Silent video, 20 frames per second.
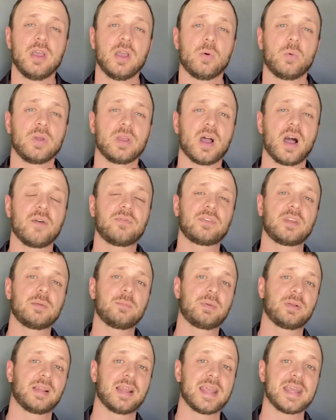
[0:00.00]
We often
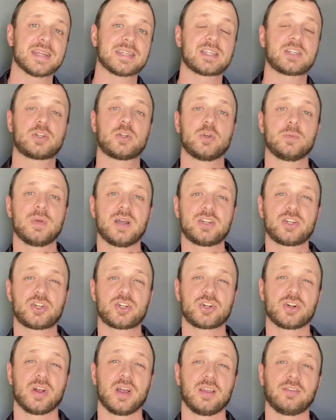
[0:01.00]
place too much
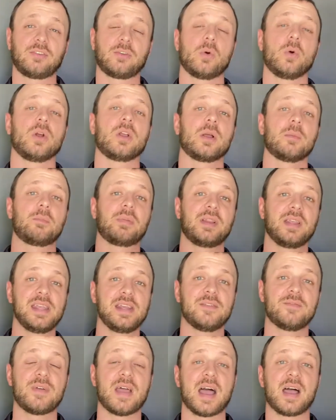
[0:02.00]
trust or
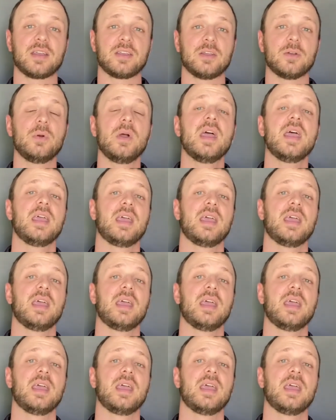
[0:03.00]
complete value